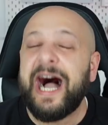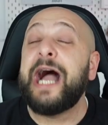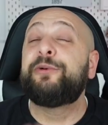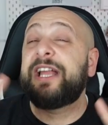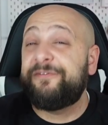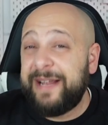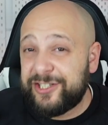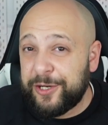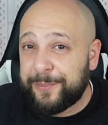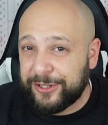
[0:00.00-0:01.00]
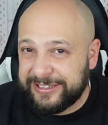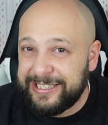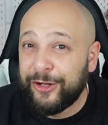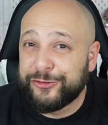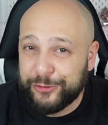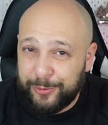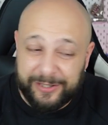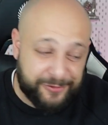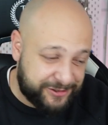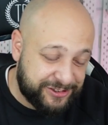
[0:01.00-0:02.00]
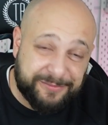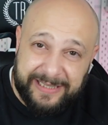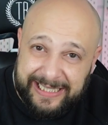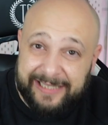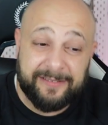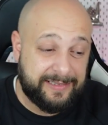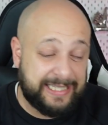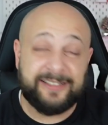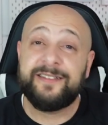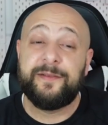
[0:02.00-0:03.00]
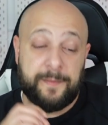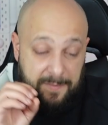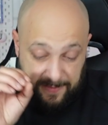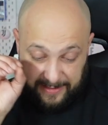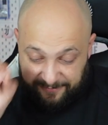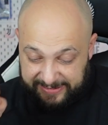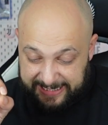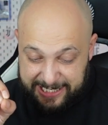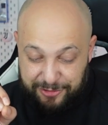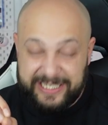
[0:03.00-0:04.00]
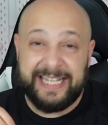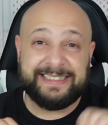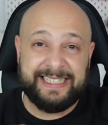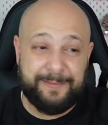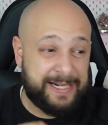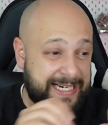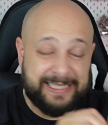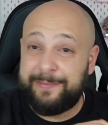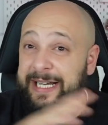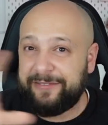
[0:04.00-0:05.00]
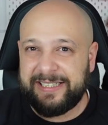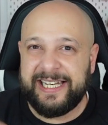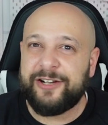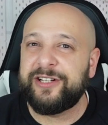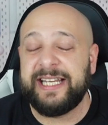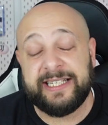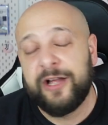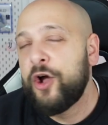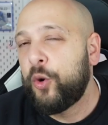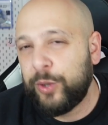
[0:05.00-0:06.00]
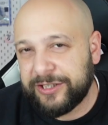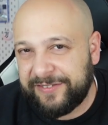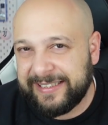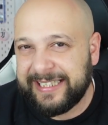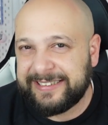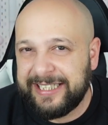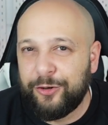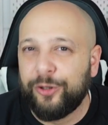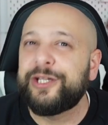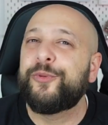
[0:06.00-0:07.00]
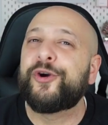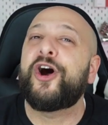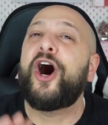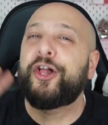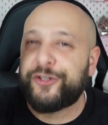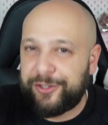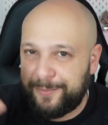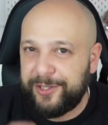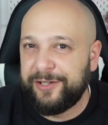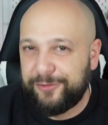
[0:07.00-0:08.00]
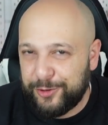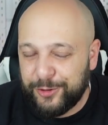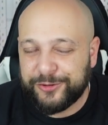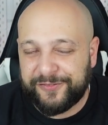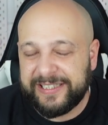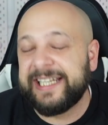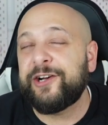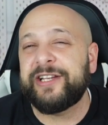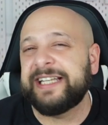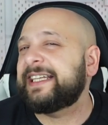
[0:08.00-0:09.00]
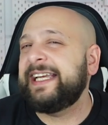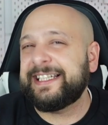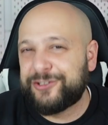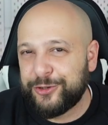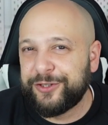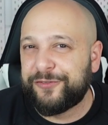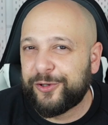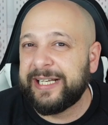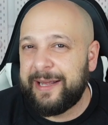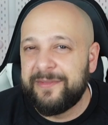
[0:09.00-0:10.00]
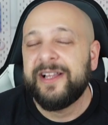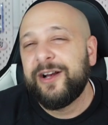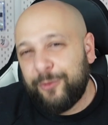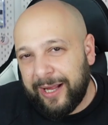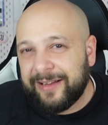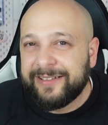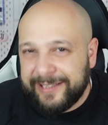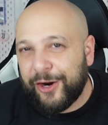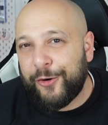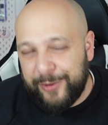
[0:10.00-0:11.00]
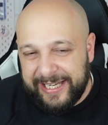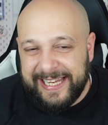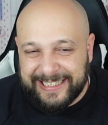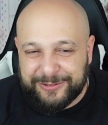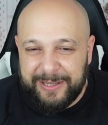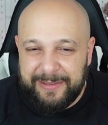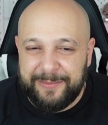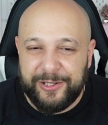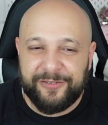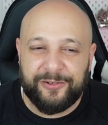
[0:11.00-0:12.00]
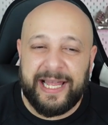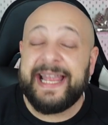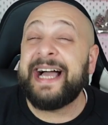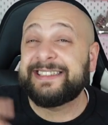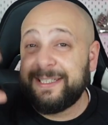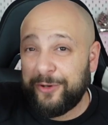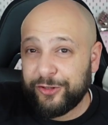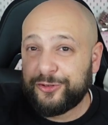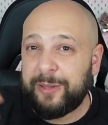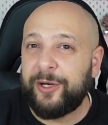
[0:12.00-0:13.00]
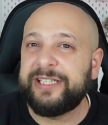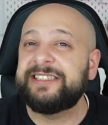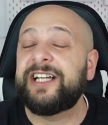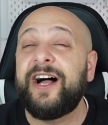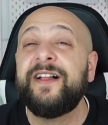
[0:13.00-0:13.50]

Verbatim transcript: I would have mentioned personally also the one versus Milan that Federico Chiesa, Dybala, Dybala, Federico Chiesa was a fantastic goal. There were other beautiful goals of Federico Chiesa. He has chosen for them, well, they are really extremely beautiful. I asked him also about his uh,